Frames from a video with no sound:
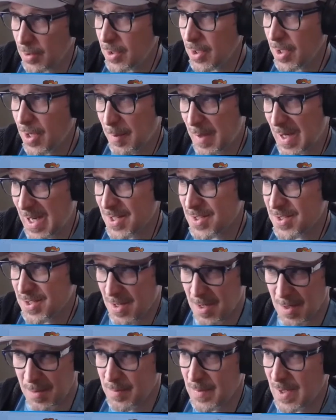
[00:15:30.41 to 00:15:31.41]
it's
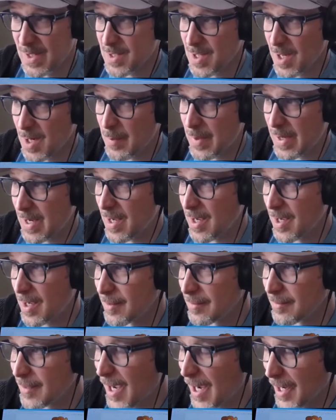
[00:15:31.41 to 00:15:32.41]
gonna be
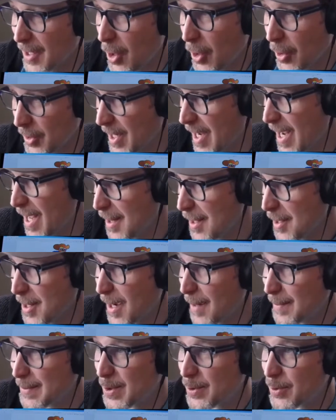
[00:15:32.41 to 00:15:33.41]
I call it a
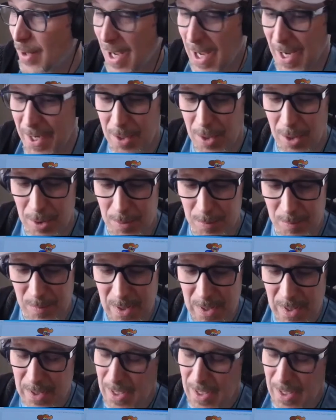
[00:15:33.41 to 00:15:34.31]
helicopter ride home.